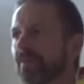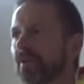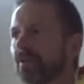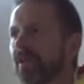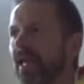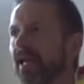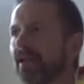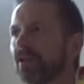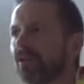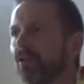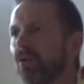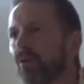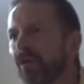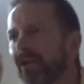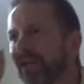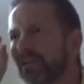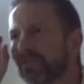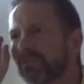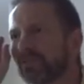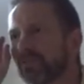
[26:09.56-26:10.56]
then
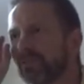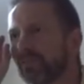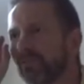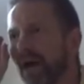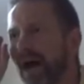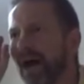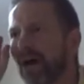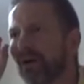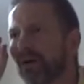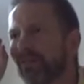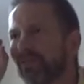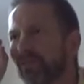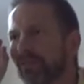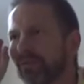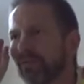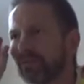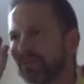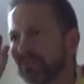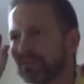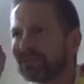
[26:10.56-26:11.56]
according to the power of
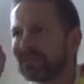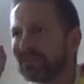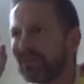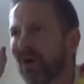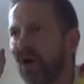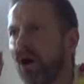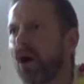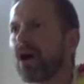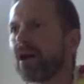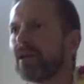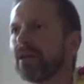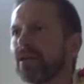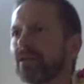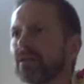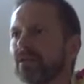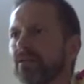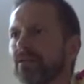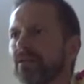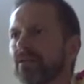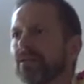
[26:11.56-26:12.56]
your eye,
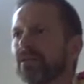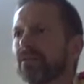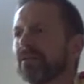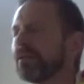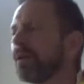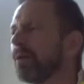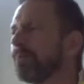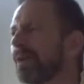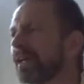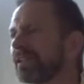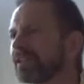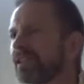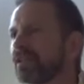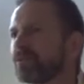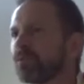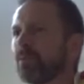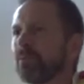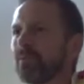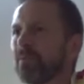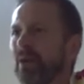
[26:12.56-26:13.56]
a message
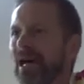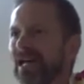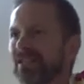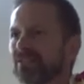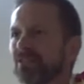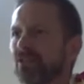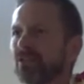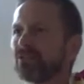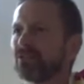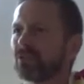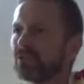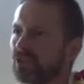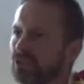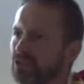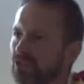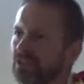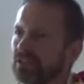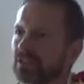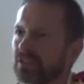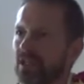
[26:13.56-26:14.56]
will be passed on to the
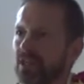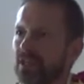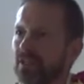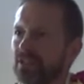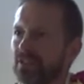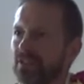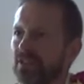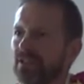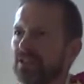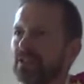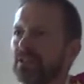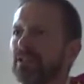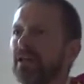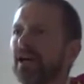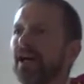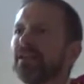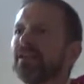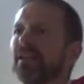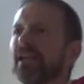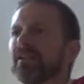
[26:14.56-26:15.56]
chitta,
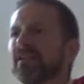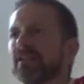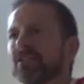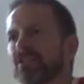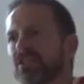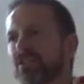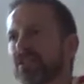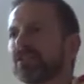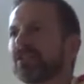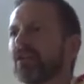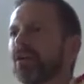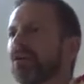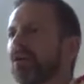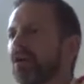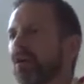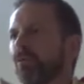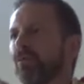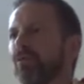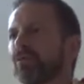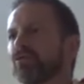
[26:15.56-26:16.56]
and then the chitta
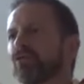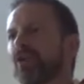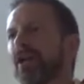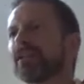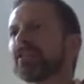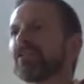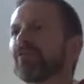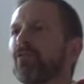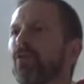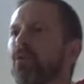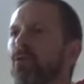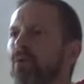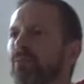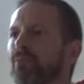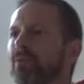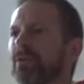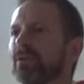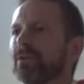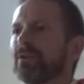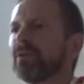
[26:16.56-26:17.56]
will transform,
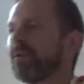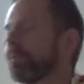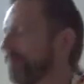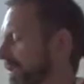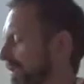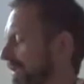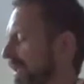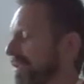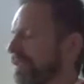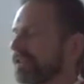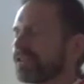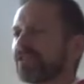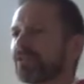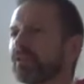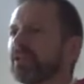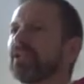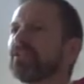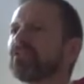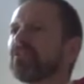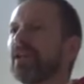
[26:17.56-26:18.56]
a bit like the
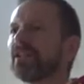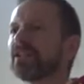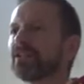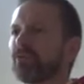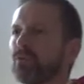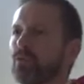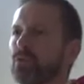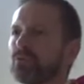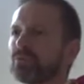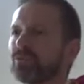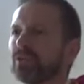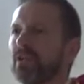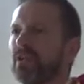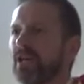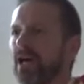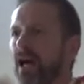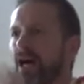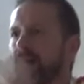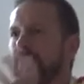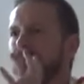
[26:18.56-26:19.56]
screen transforms,
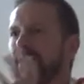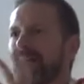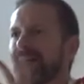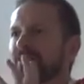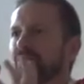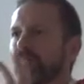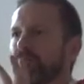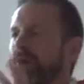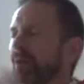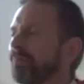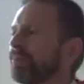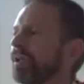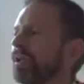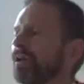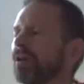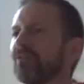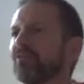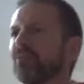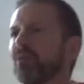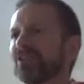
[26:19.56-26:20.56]
and makes a
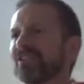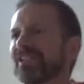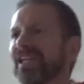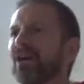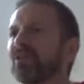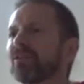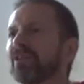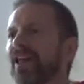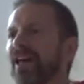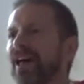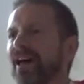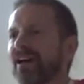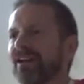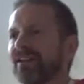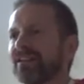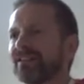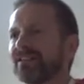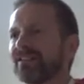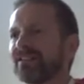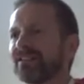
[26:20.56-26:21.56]
replica of what's out there.
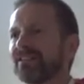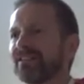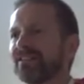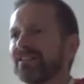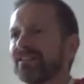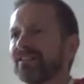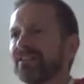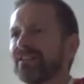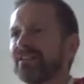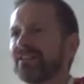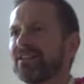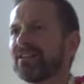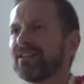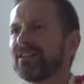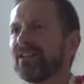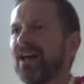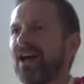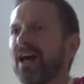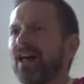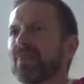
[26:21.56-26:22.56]

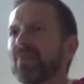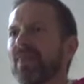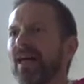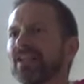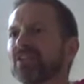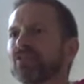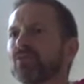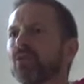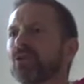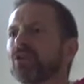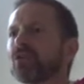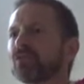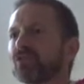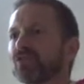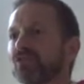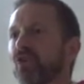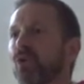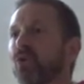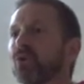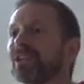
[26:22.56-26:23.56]
And that's what your
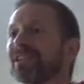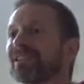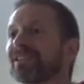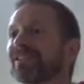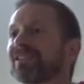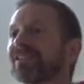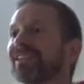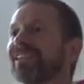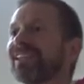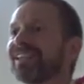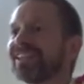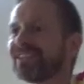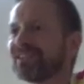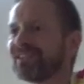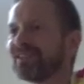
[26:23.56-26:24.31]
soul is seeing.